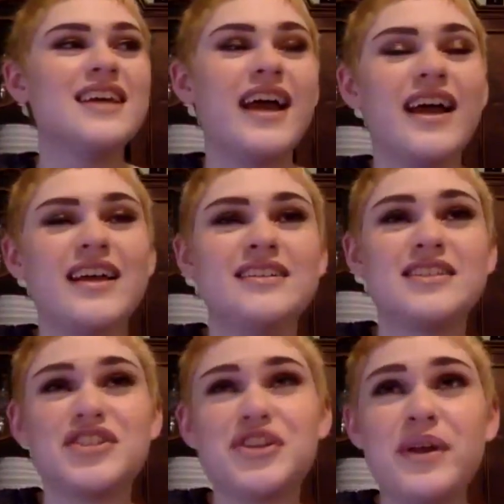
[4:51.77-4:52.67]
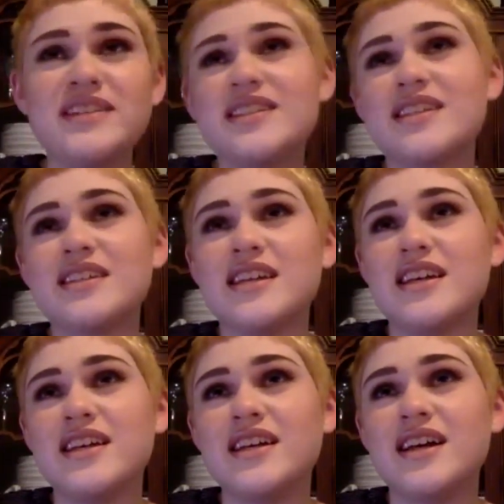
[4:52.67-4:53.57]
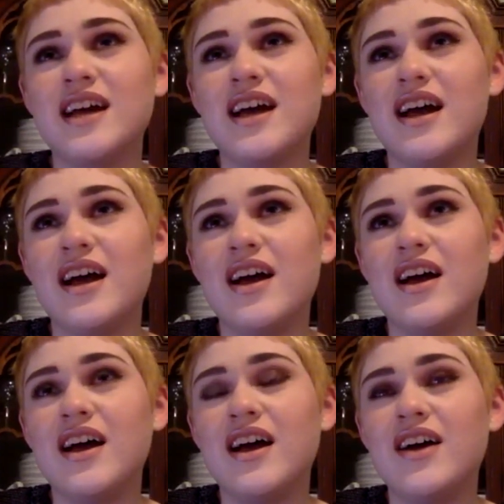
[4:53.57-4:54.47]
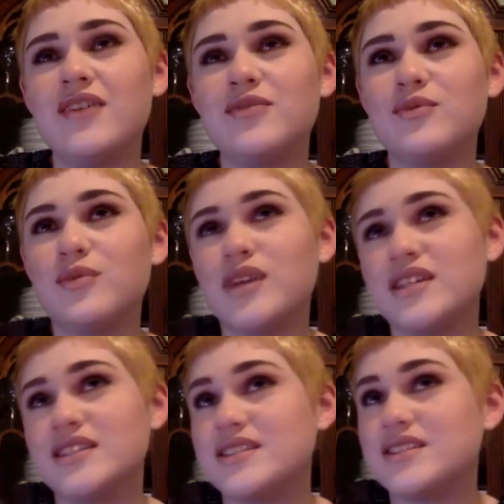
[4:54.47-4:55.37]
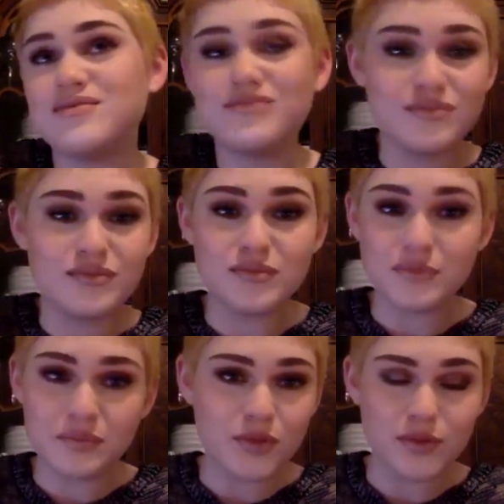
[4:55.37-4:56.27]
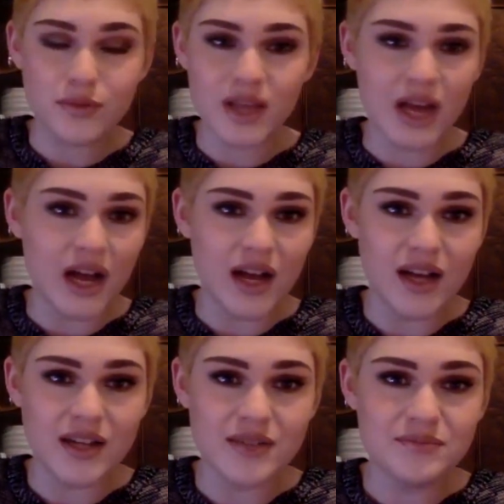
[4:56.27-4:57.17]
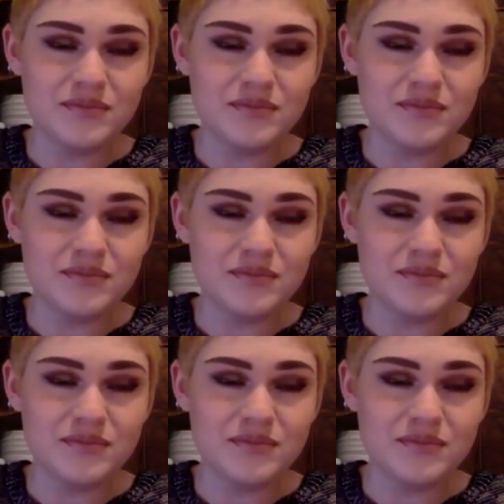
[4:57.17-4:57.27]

And she basically was uh,